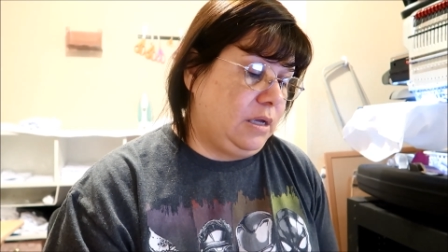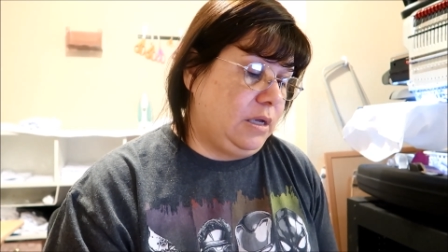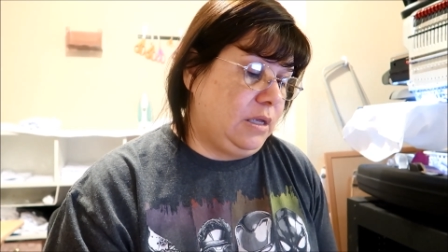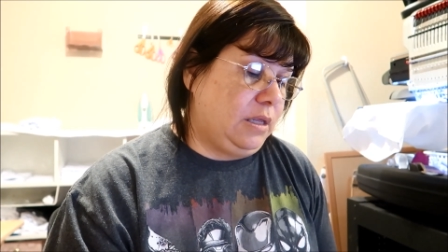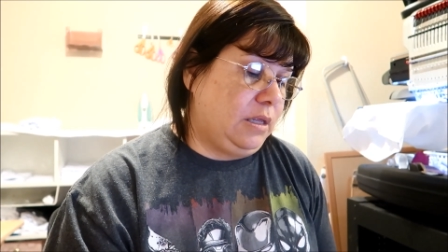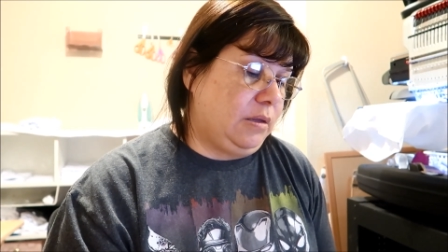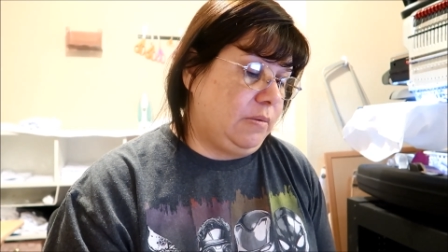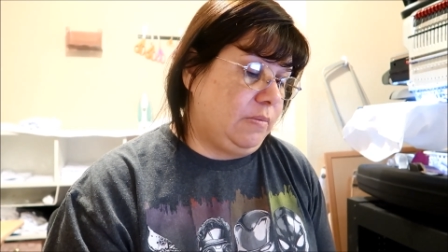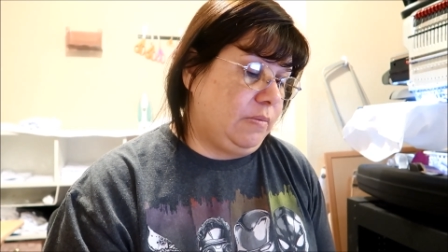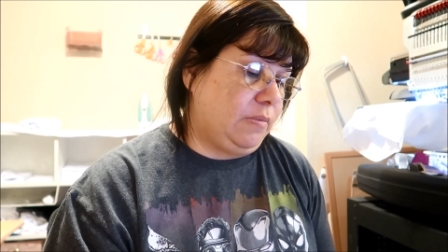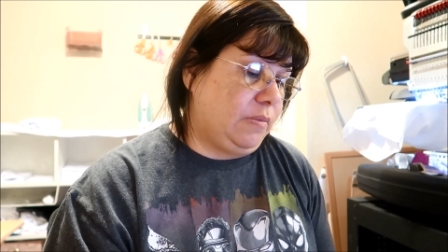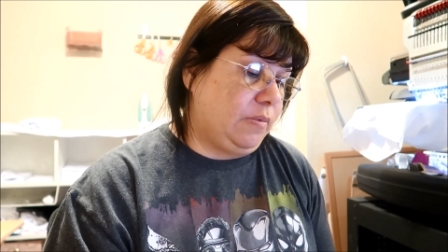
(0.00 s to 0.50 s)

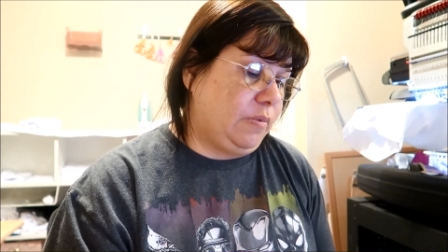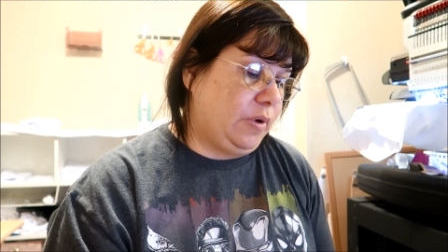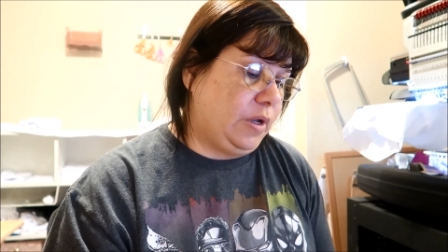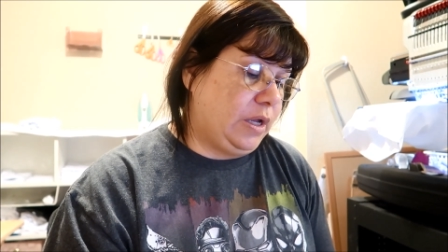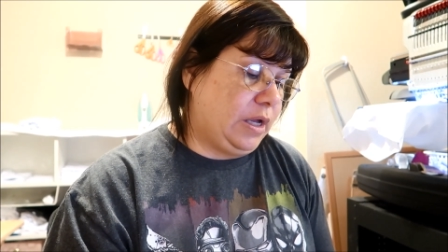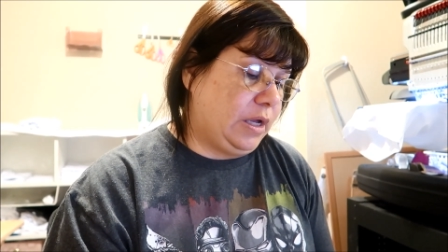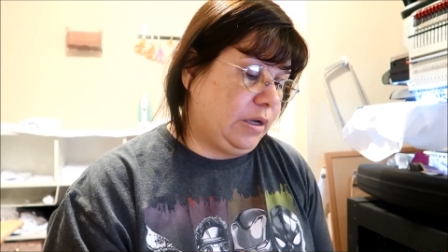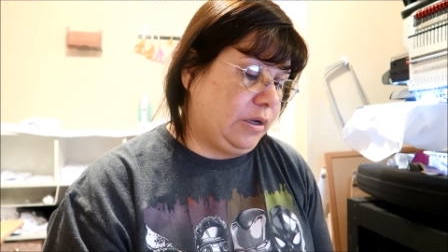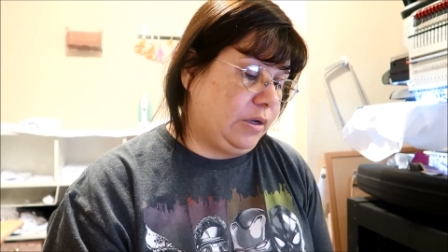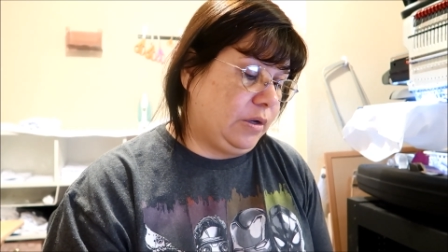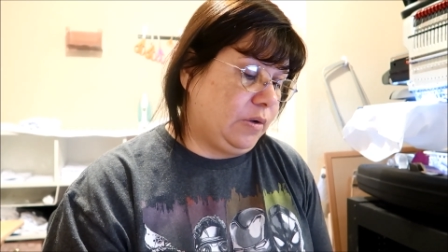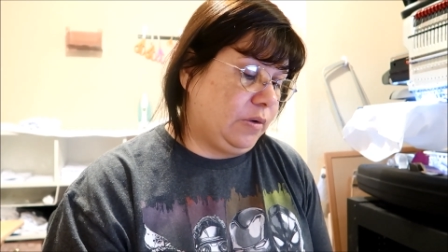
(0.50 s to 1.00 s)
And then we
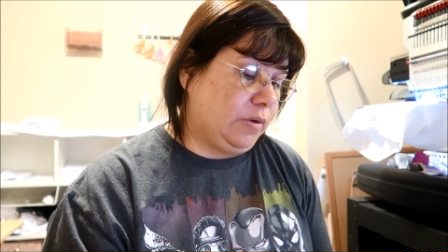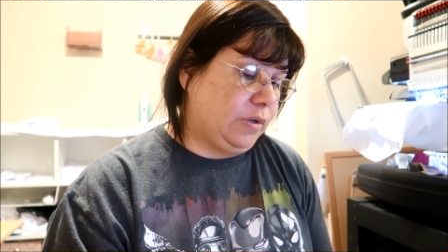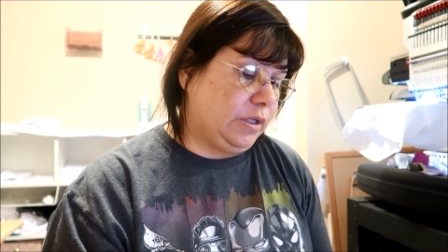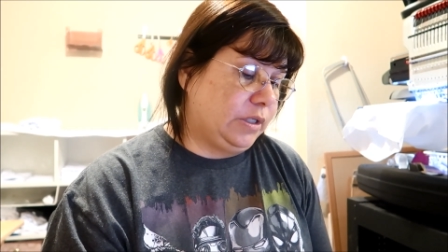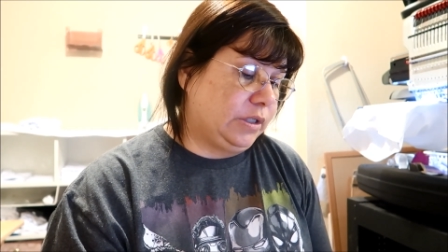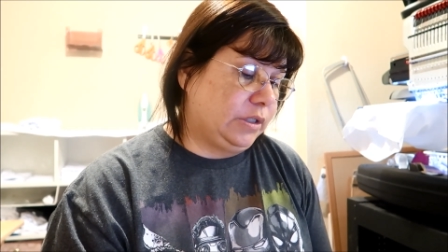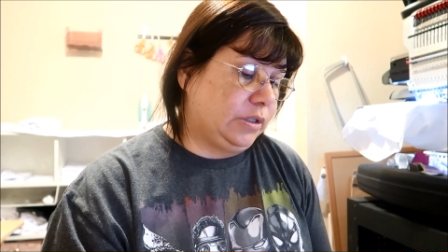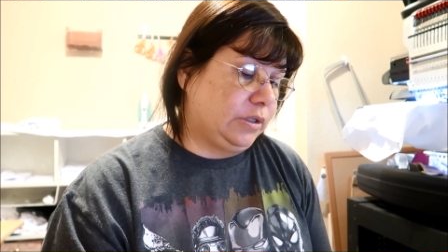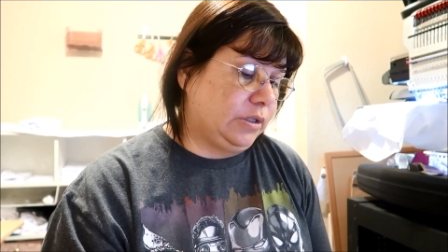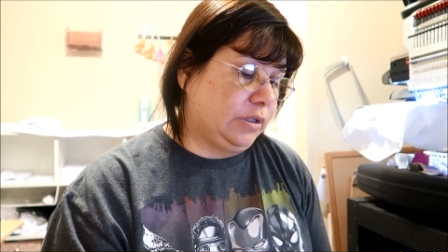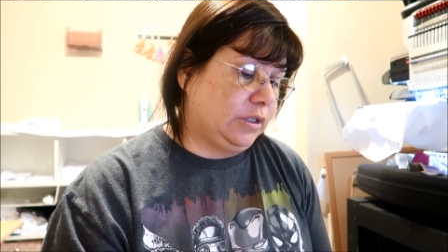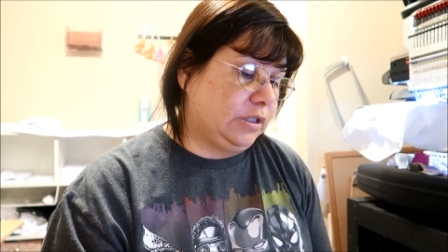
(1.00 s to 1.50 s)
had to go
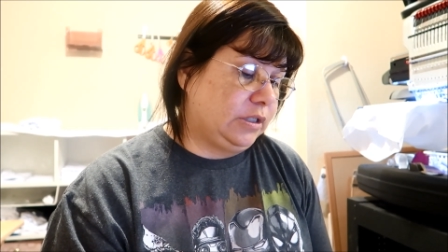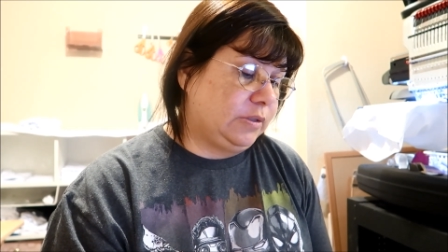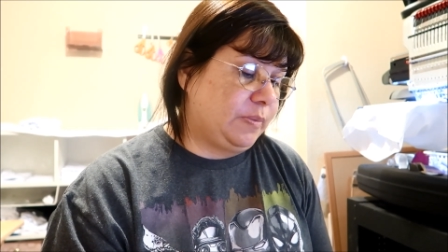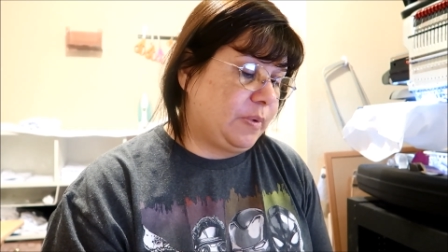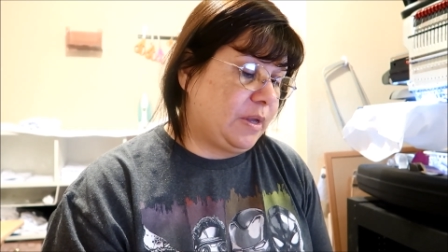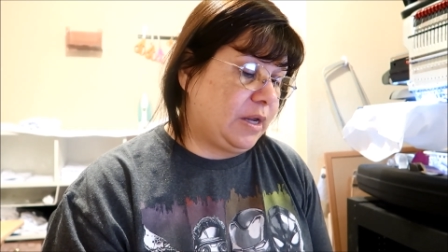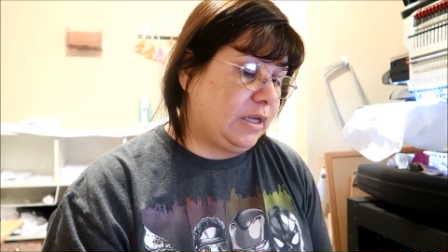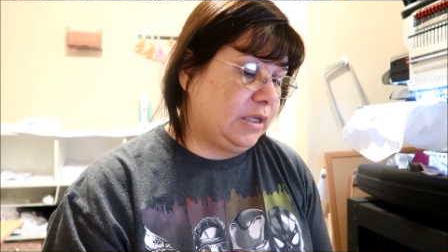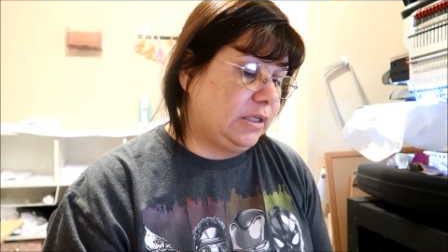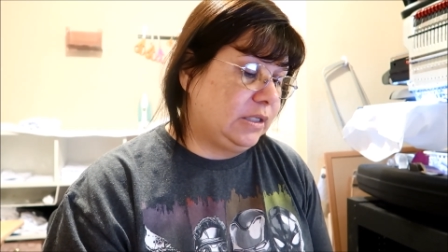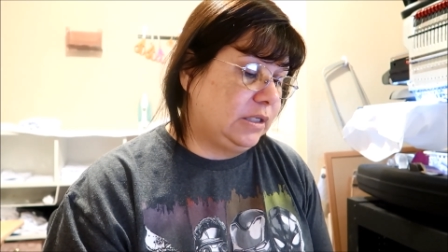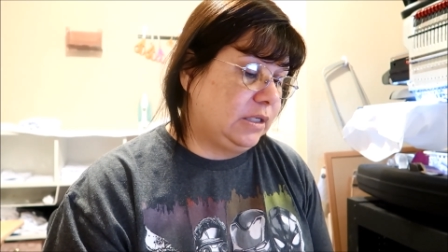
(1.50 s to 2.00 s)
get Sterling's
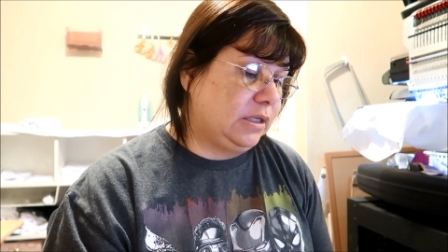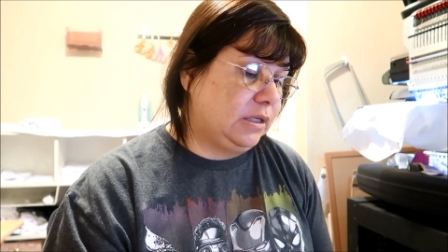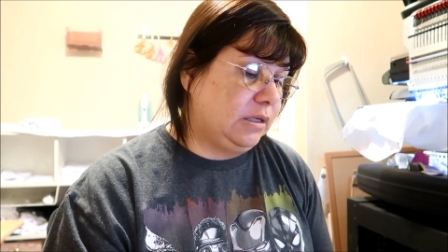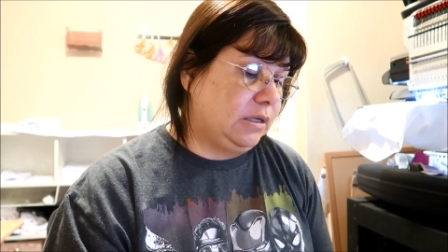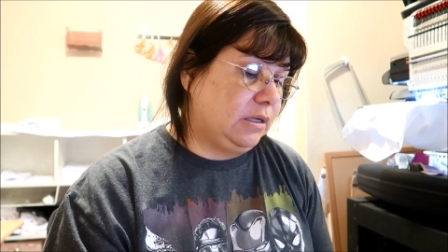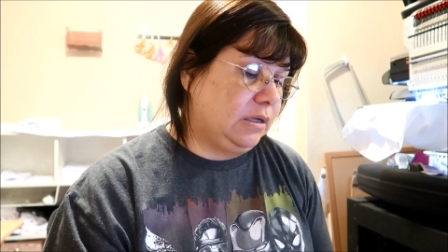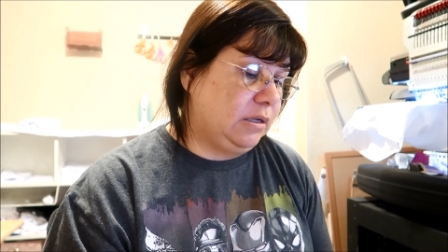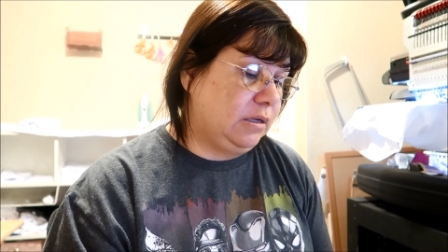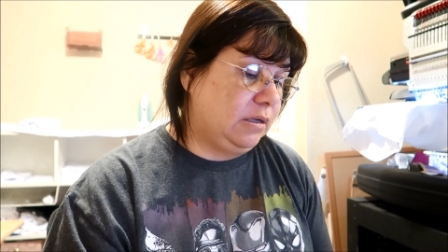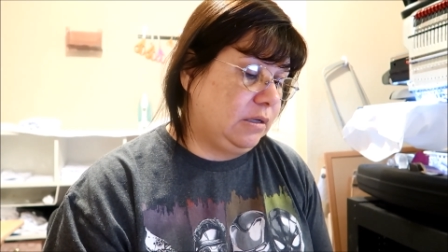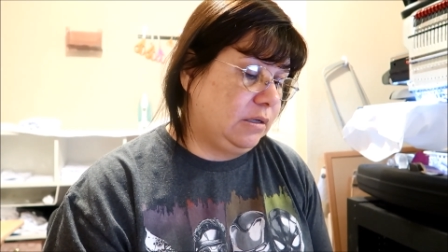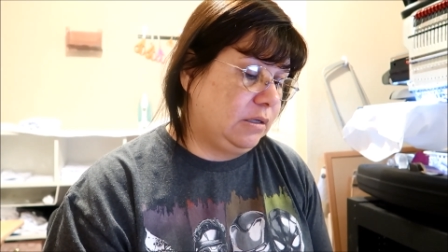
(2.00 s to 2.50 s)

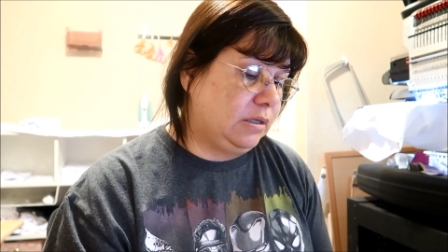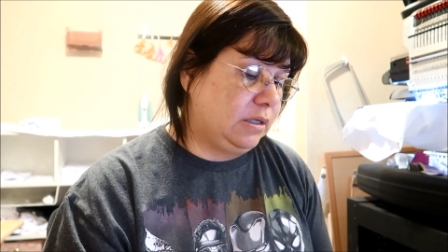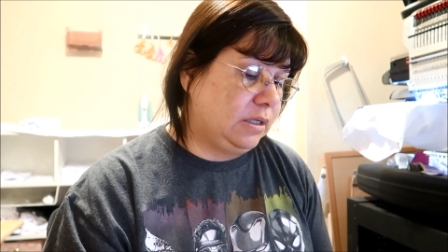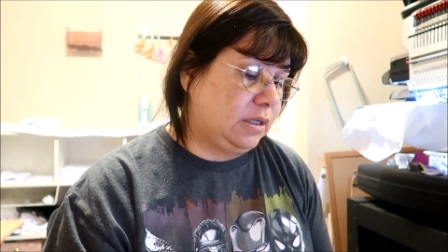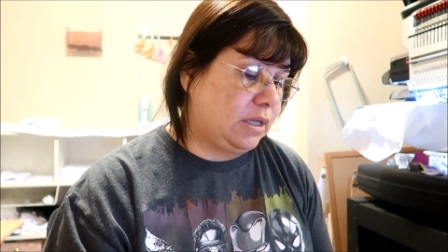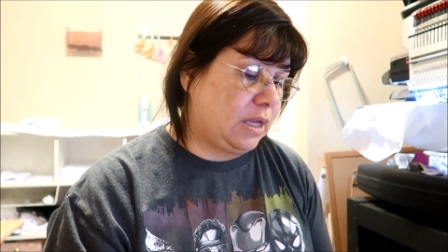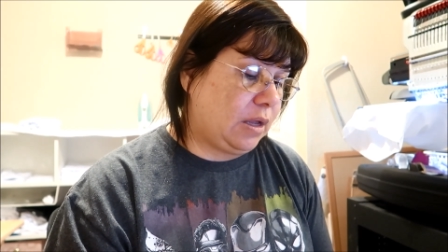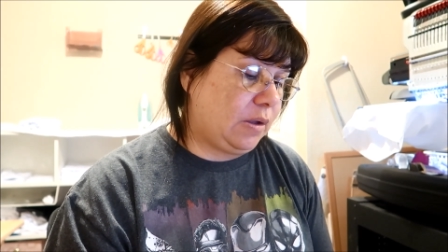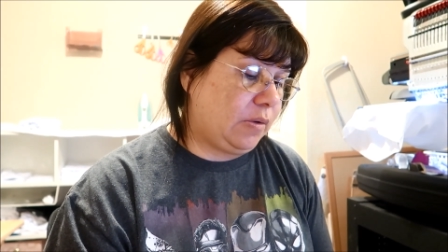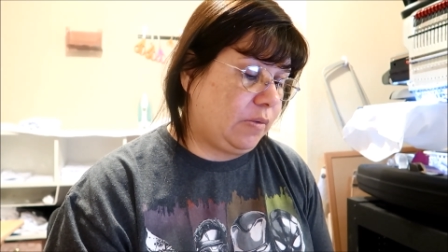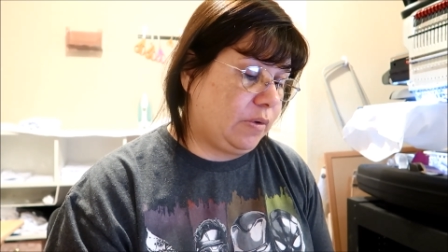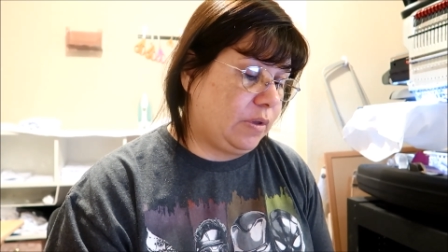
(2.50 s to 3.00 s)
medicine to
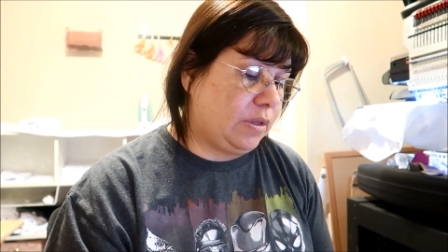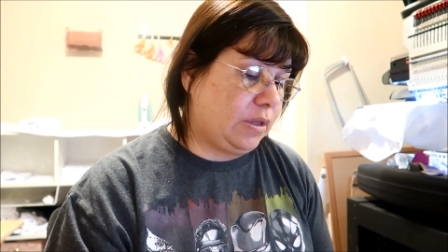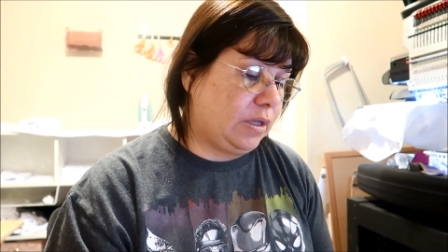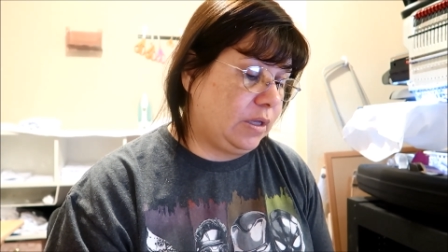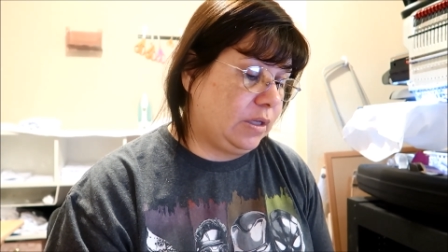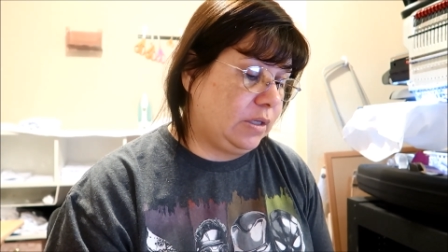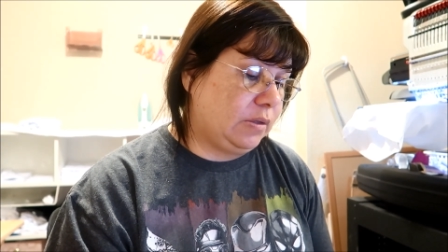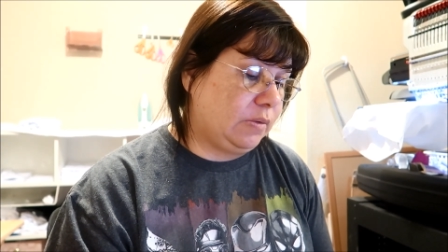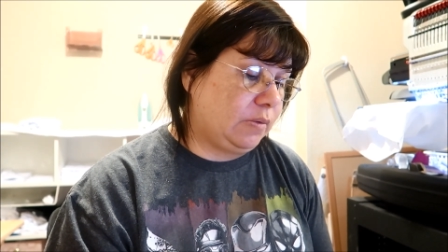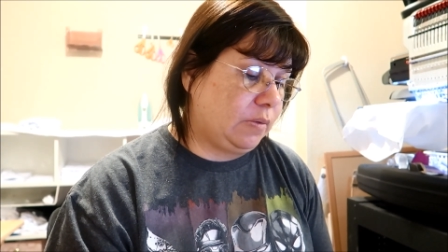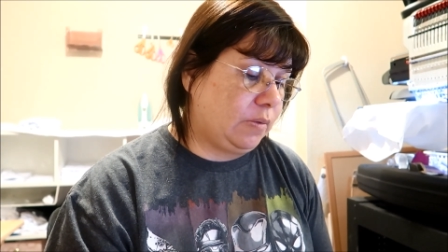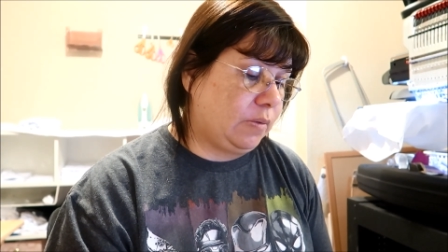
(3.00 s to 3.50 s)
take with
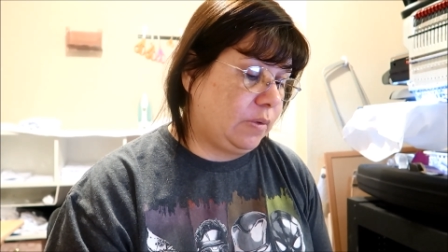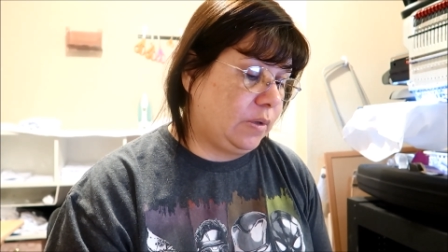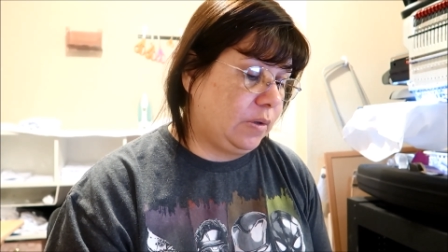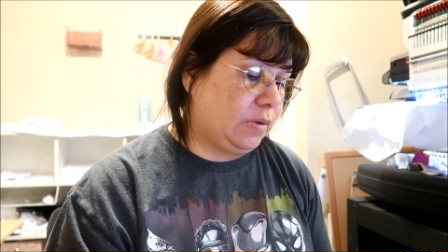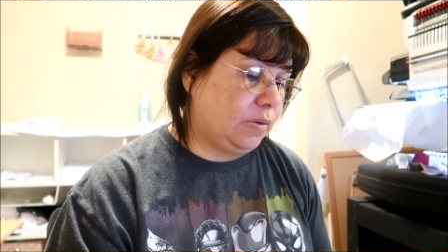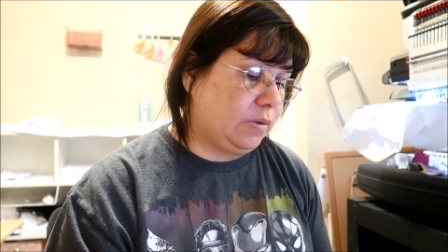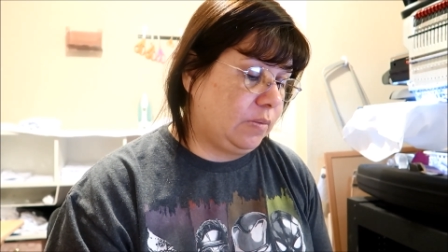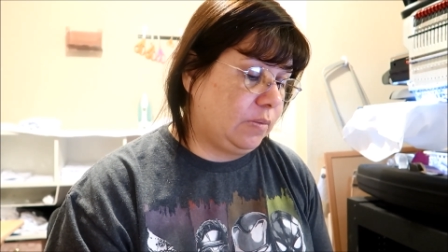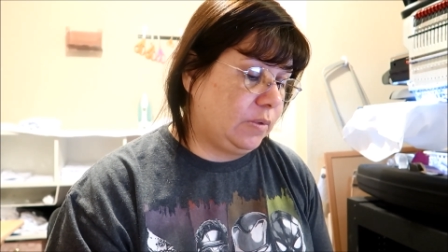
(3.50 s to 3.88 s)
us when we go